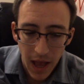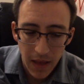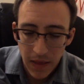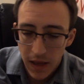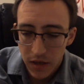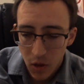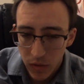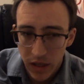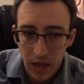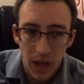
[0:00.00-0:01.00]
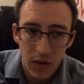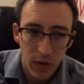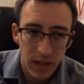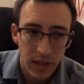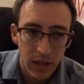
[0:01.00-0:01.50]
and they don't get
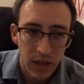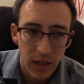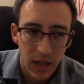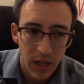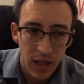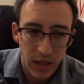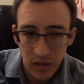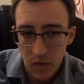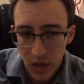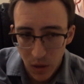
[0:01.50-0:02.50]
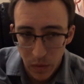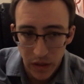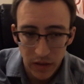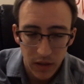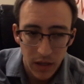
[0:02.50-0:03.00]
unrested unless you kill
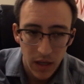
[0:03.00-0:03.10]
this.